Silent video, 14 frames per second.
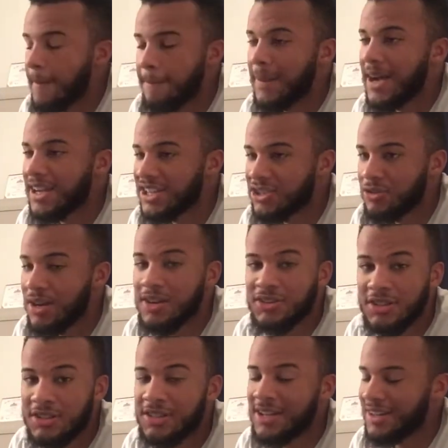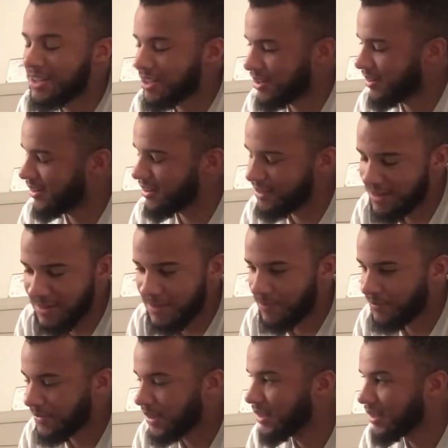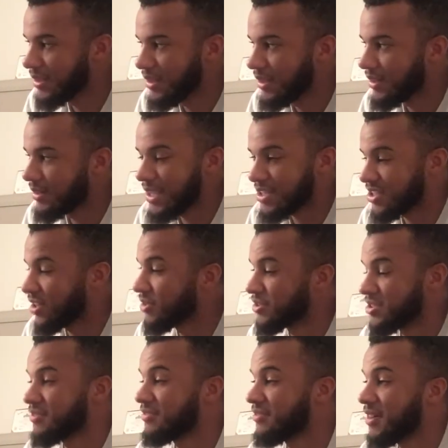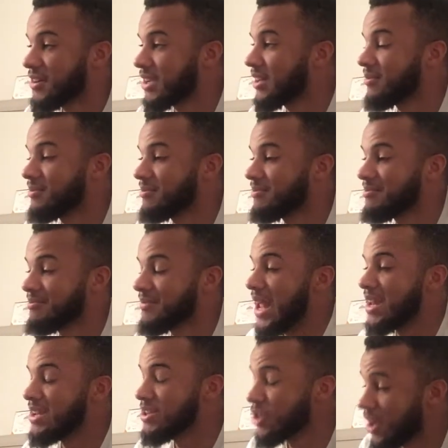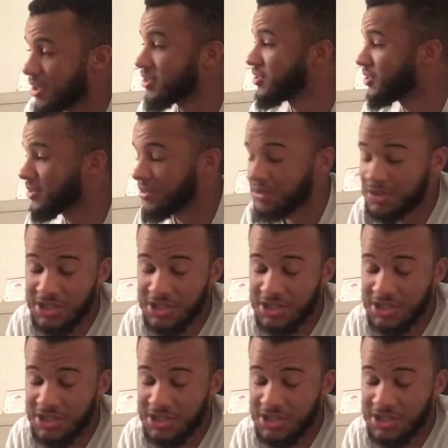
My Strange Addiction. That show's fucking nuts, dude.